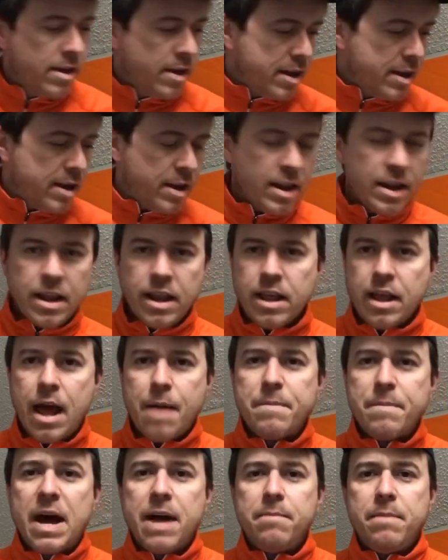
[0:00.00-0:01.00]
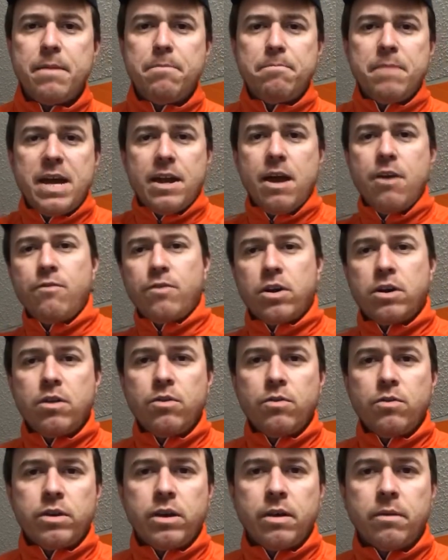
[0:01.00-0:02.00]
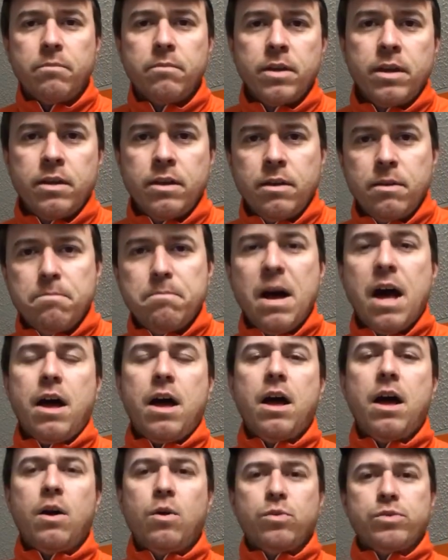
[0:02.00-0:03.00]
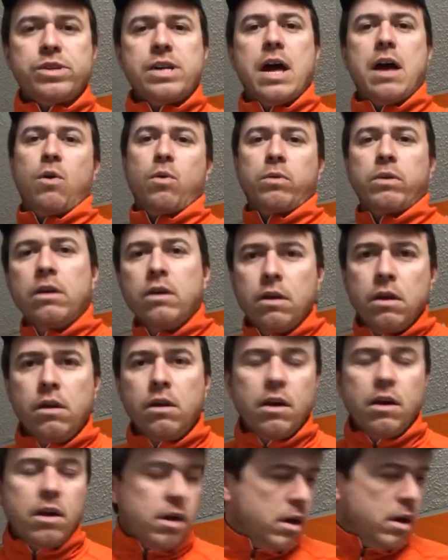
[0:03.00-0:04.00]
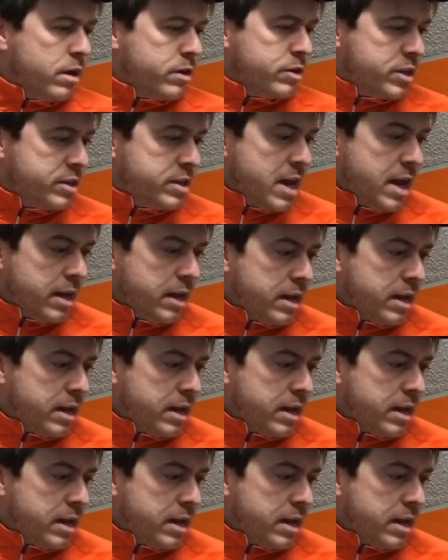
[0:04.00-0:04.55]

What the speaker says: I might have been bent over doing the butthole song just a second ago.